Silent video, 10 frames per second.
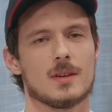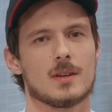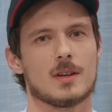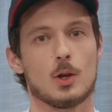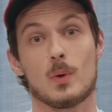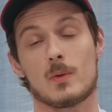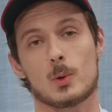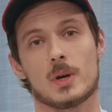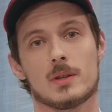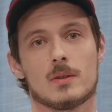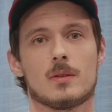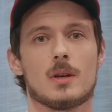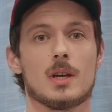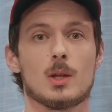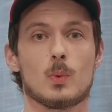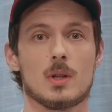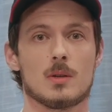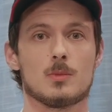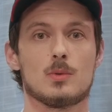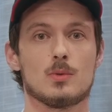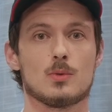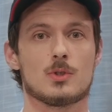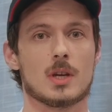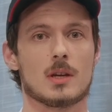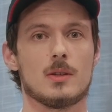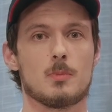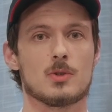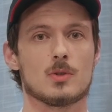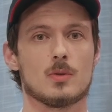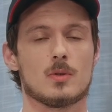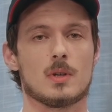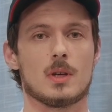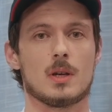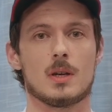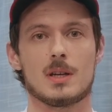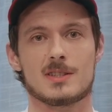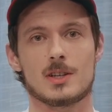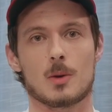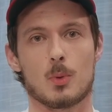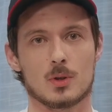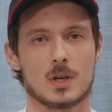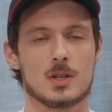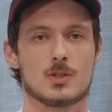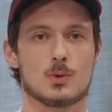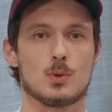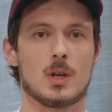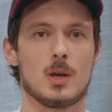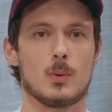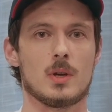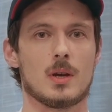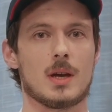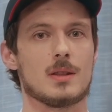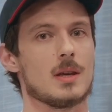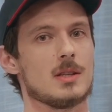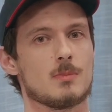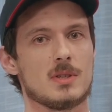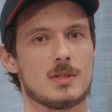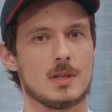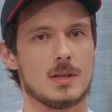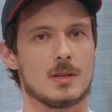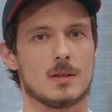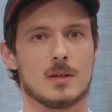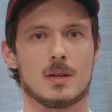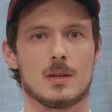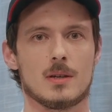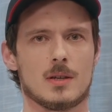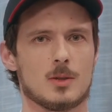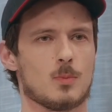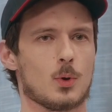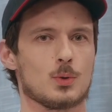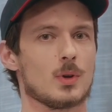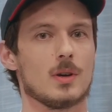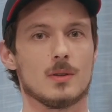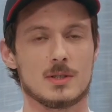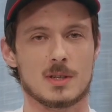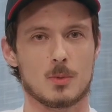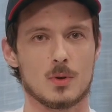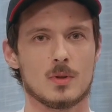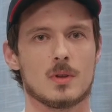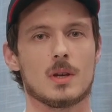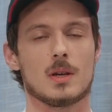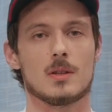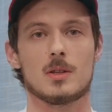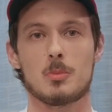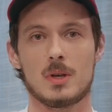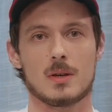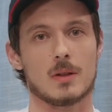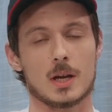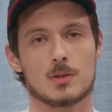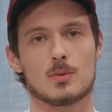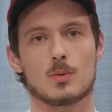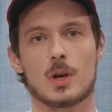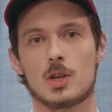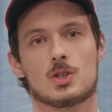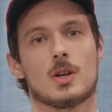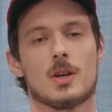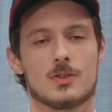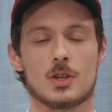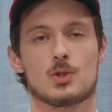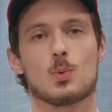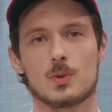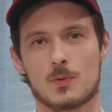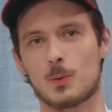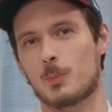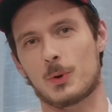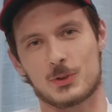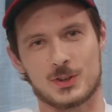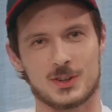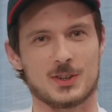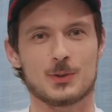Hello everyone and welcome to second episode Adsterra Podcast. Today we at HSBC at Portugal, Lisbon, and the big luck to catch such wonderful person and